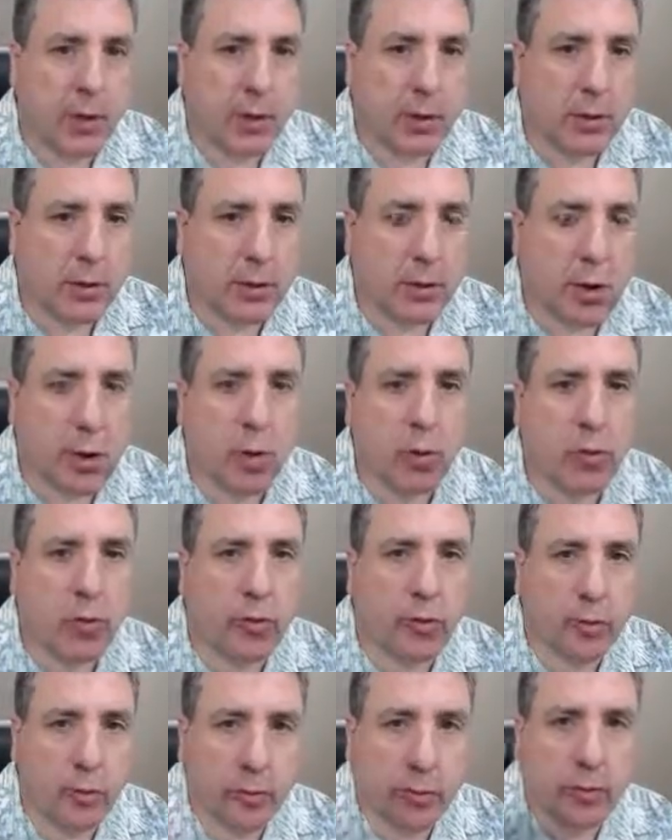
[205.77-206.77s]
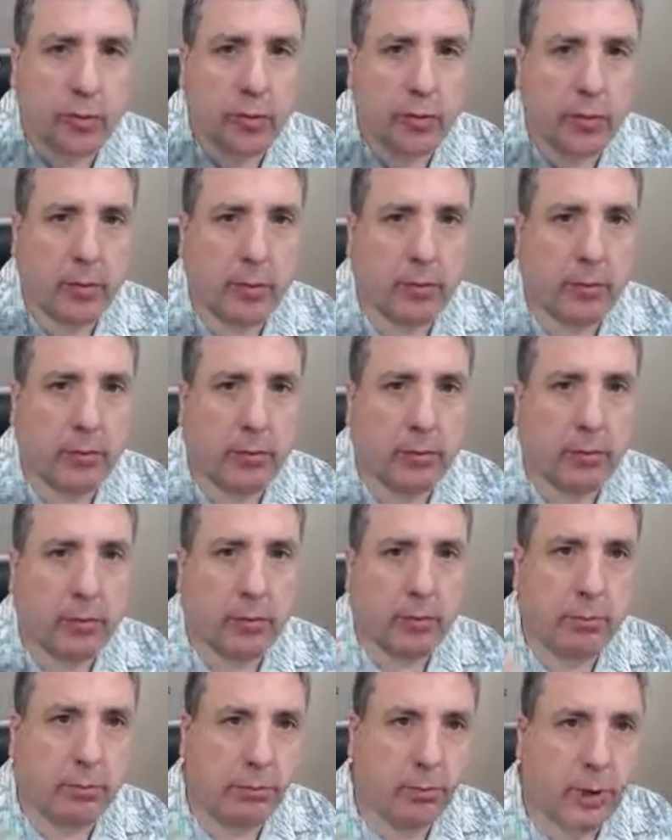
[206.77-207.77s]
goes
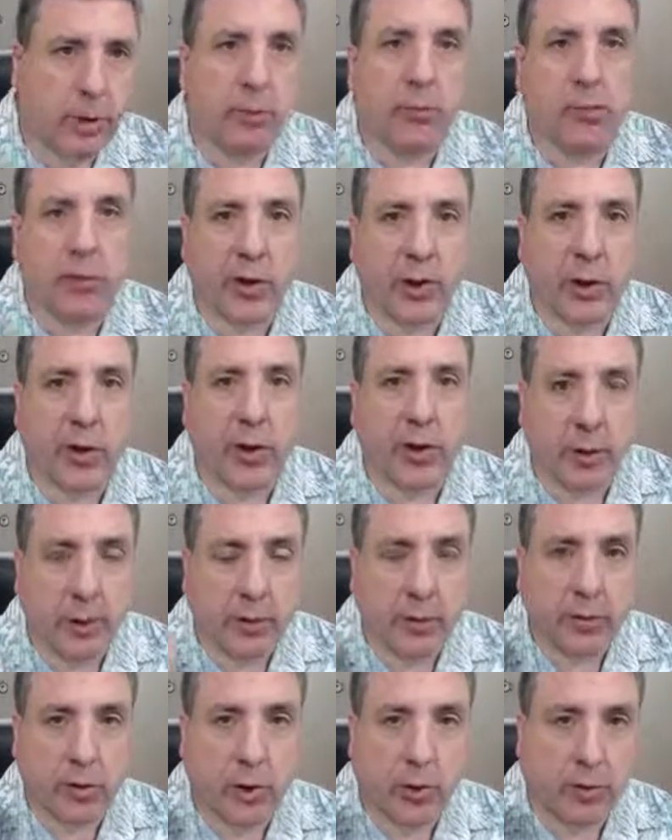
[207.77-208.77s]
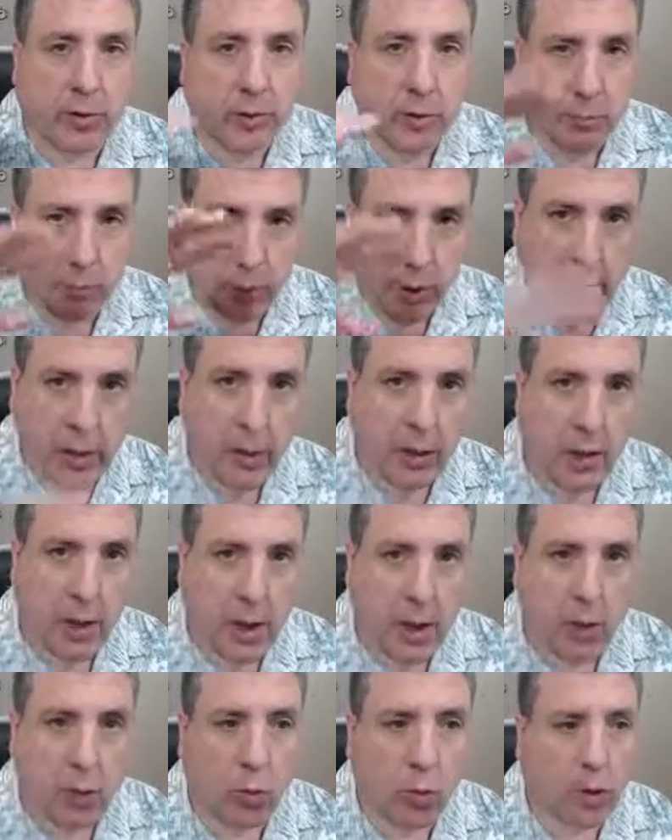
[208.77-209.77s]
inferiorly, starts at the brain,
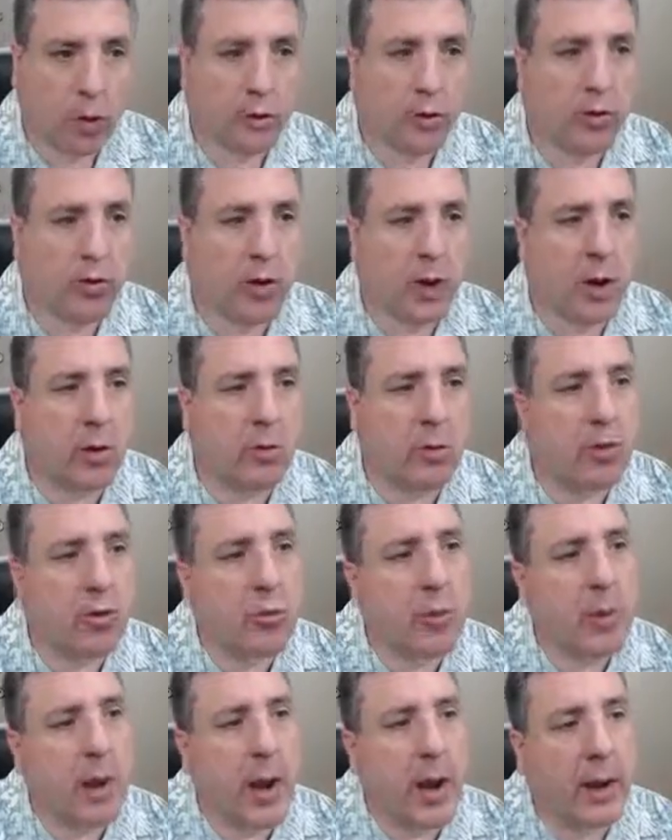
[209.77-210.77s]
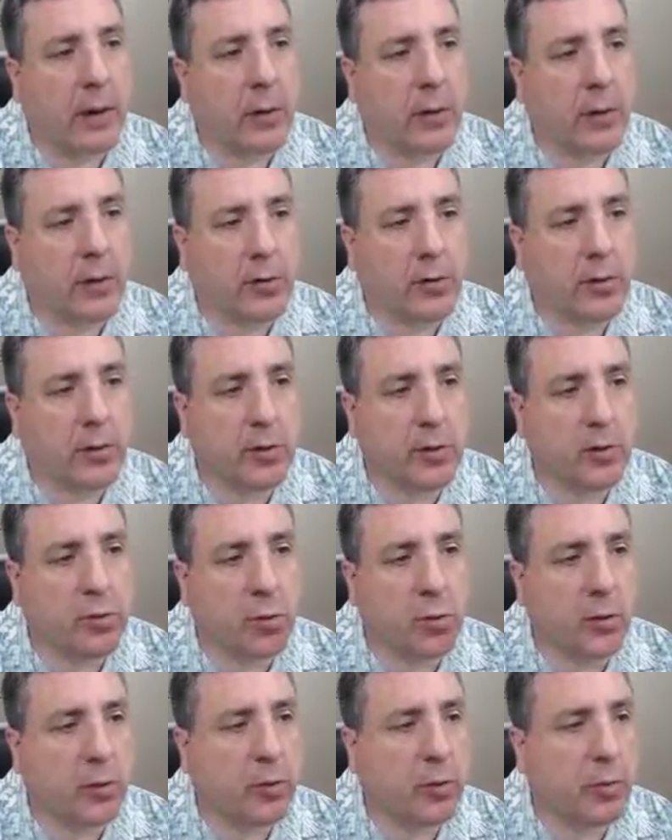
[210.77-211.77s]
and works down your spine. Okay, so this is
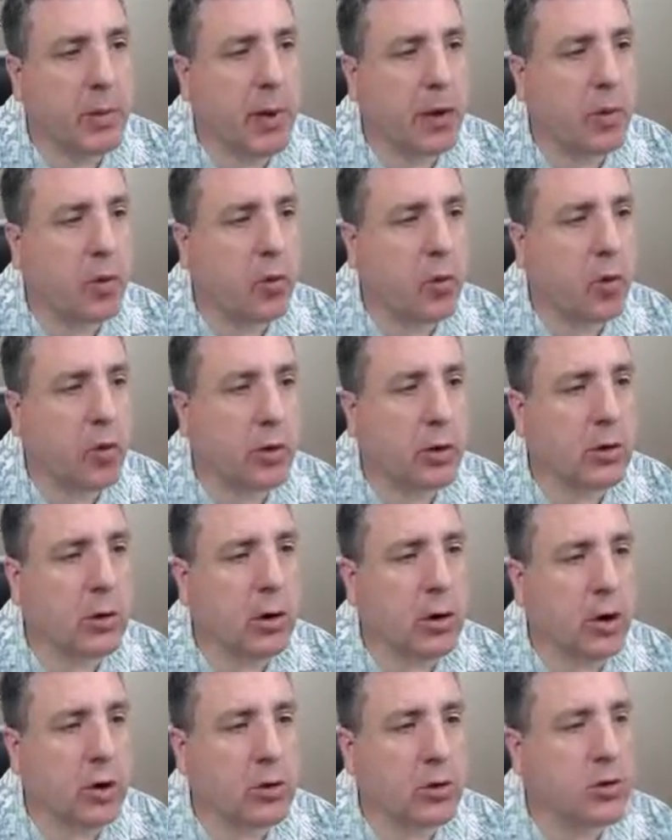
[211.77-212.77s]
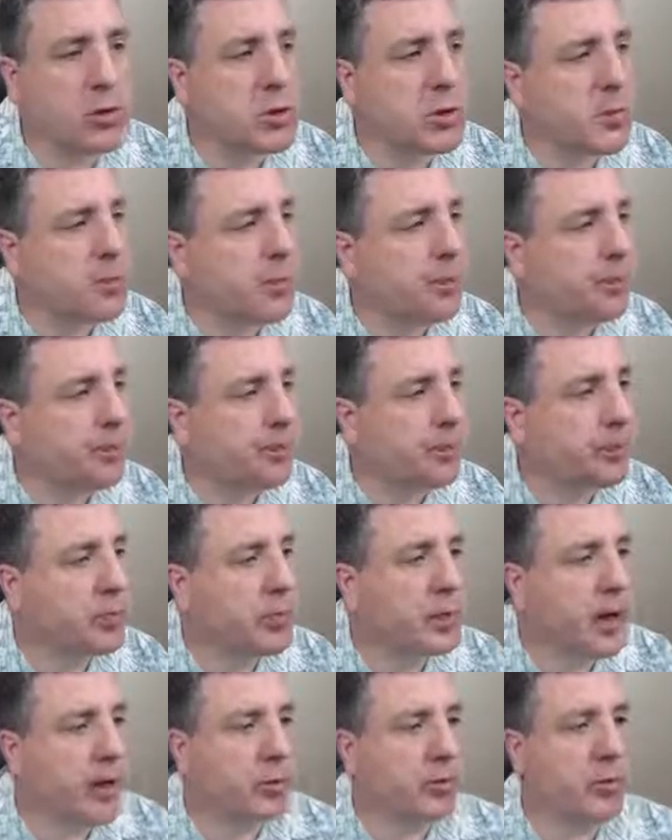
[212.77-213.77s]
where the spinal cord goes.
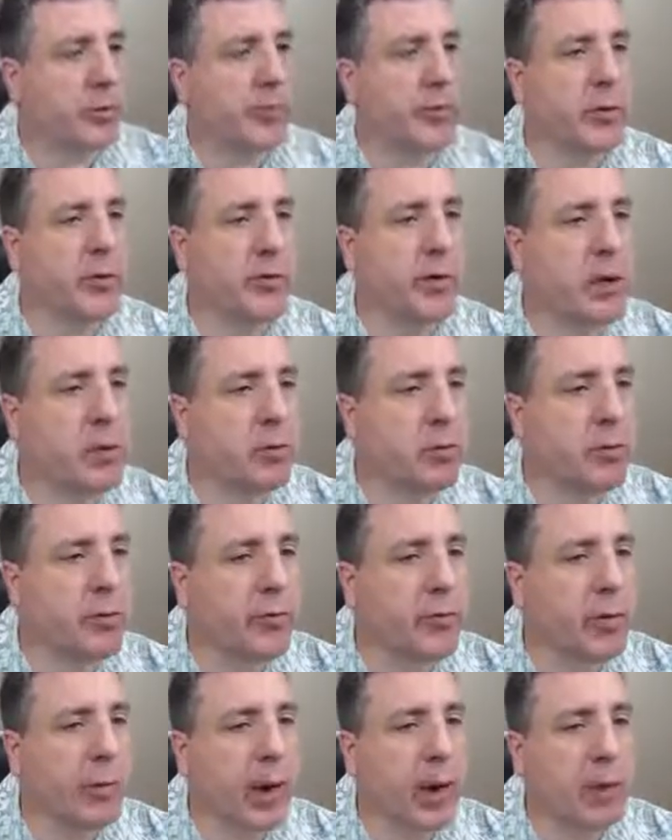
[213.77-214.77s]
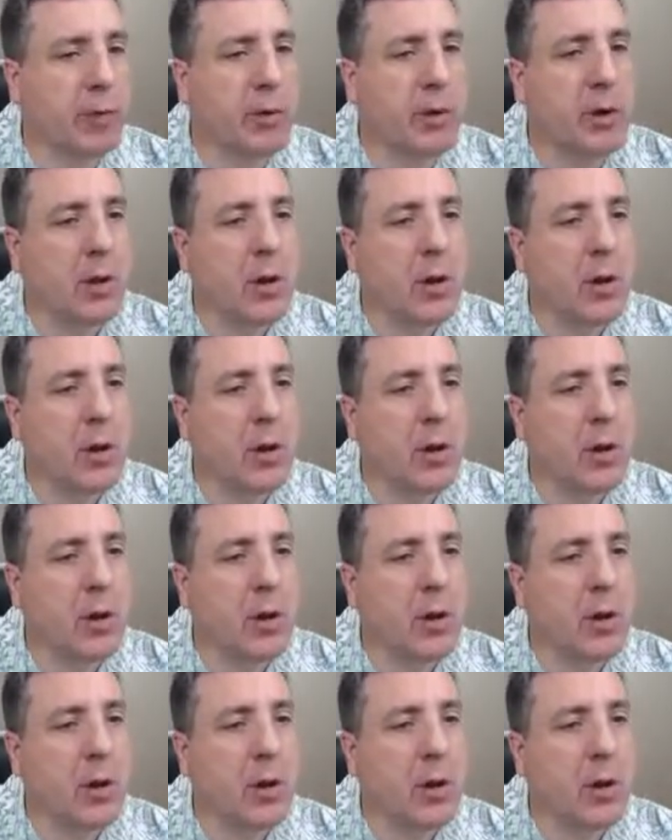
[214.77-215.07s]
That's the vertebral foramen.